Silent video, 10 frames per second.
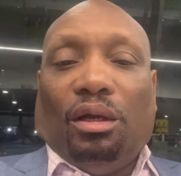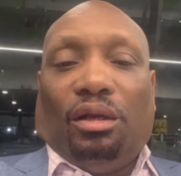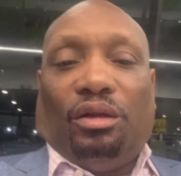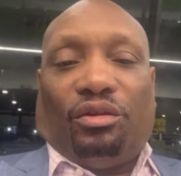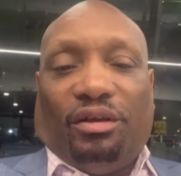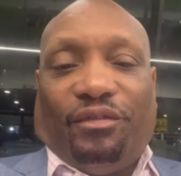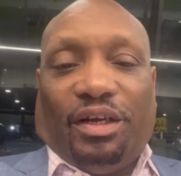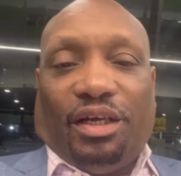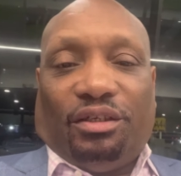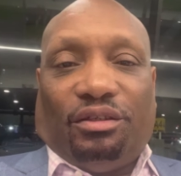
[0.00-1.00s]
It's not
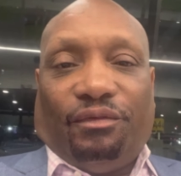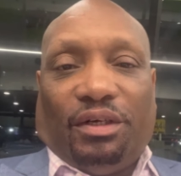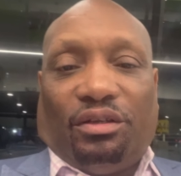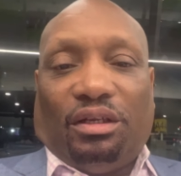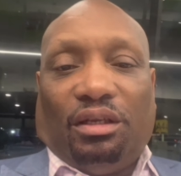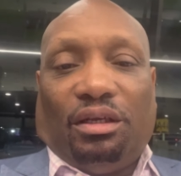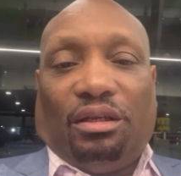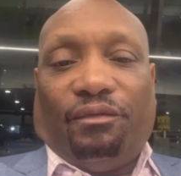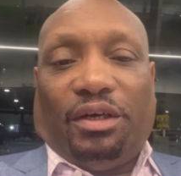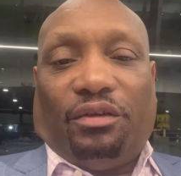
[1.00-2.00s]
financial advice, it's not
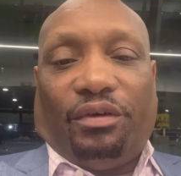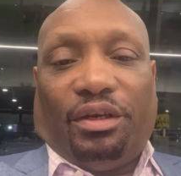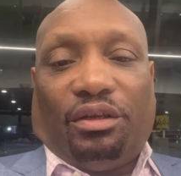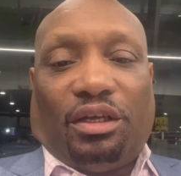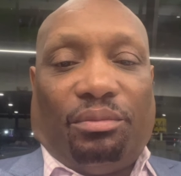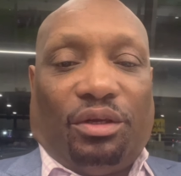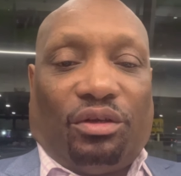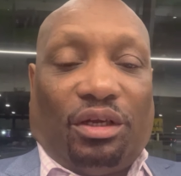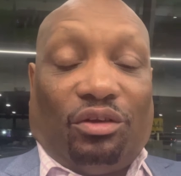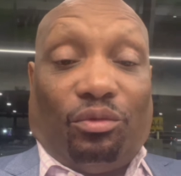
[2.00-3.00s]
legal advice for entertainment,
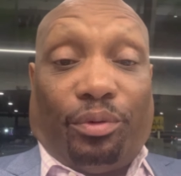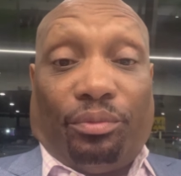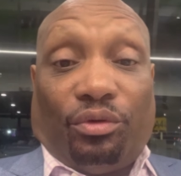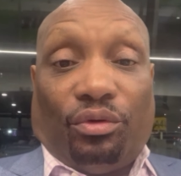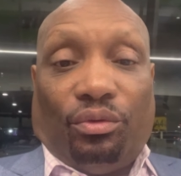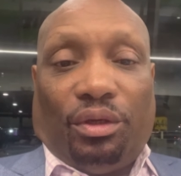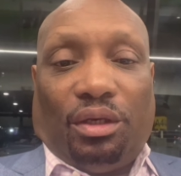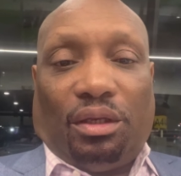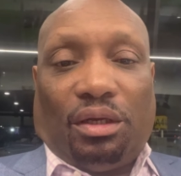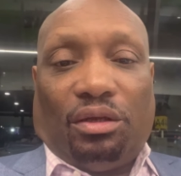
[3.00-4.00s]
education purposes only, and
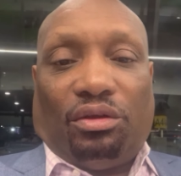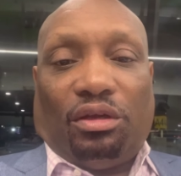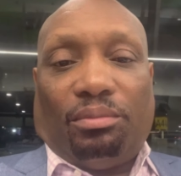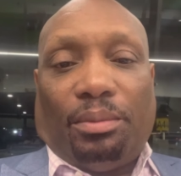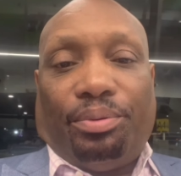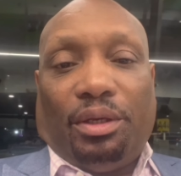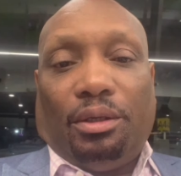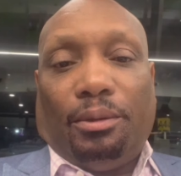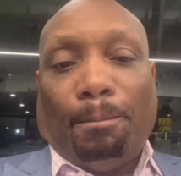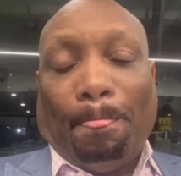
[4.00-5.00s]
anything I say is my
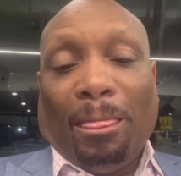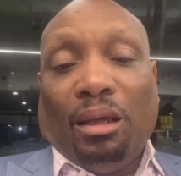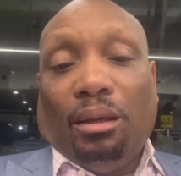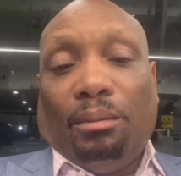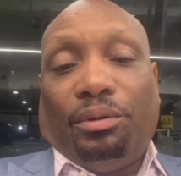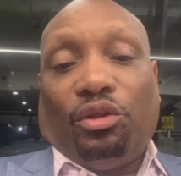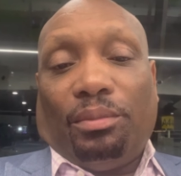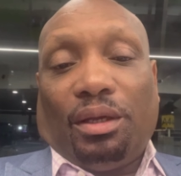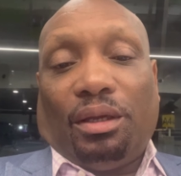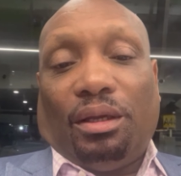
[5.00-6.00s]
opinion. Please don't
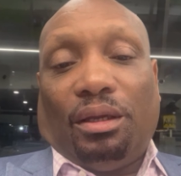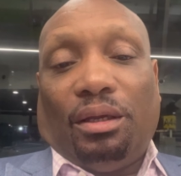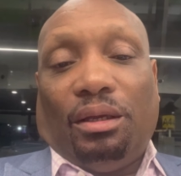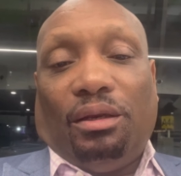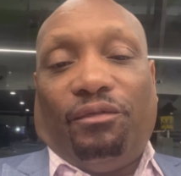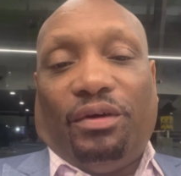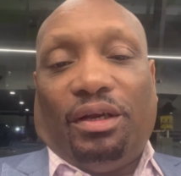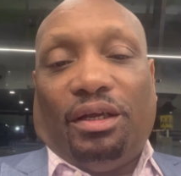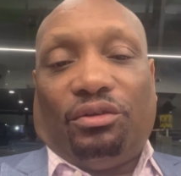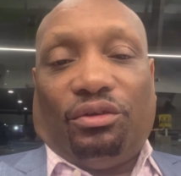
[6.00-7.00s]
make any
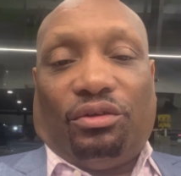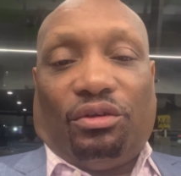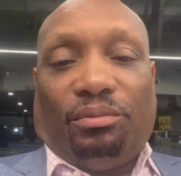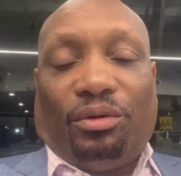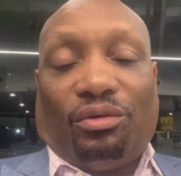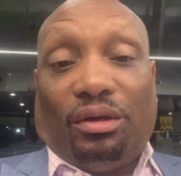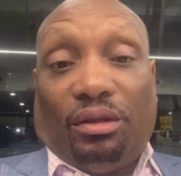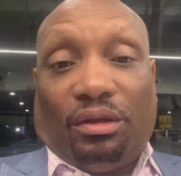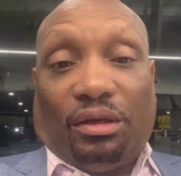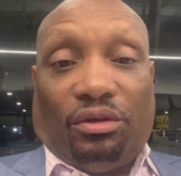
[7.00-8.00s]
financial decision based on
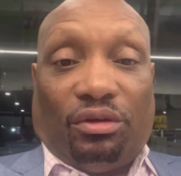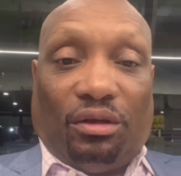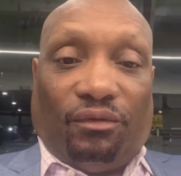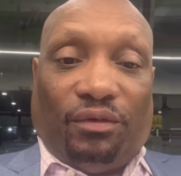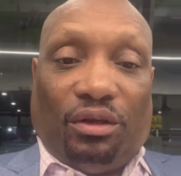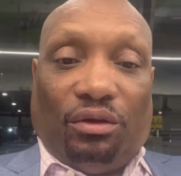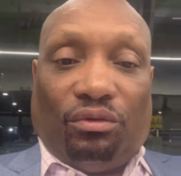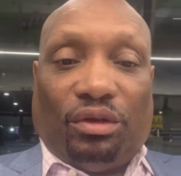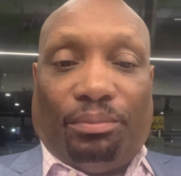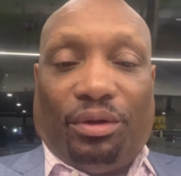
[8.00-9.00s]
anything I say in these
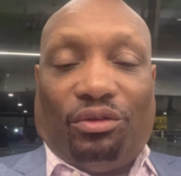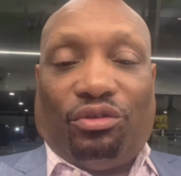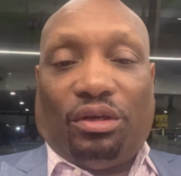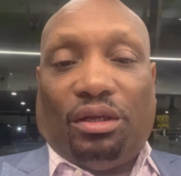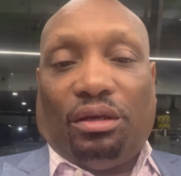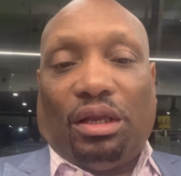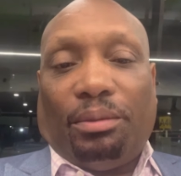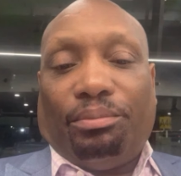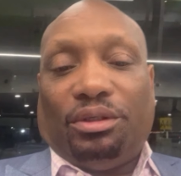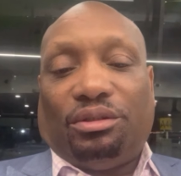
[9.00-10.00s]
videos. That being said, hit the
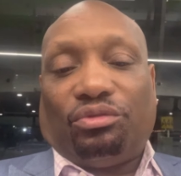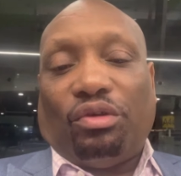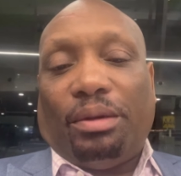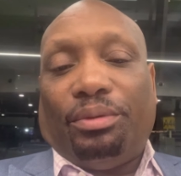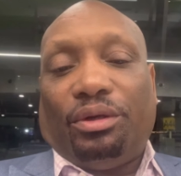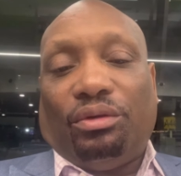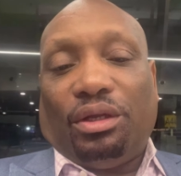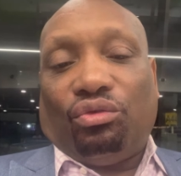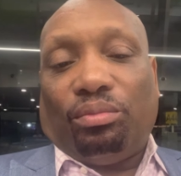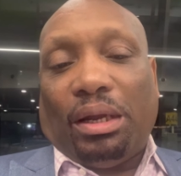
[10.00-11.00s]
like button, subscribe button, like
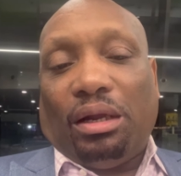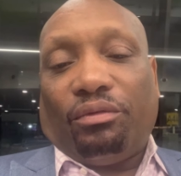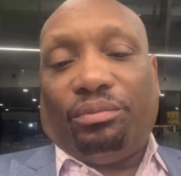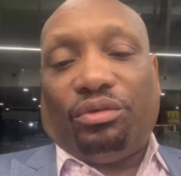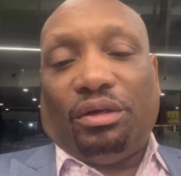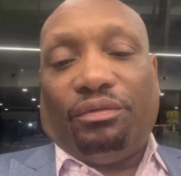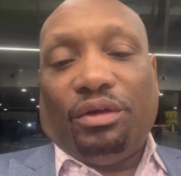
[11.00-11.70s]
YouTube algorithm stuff.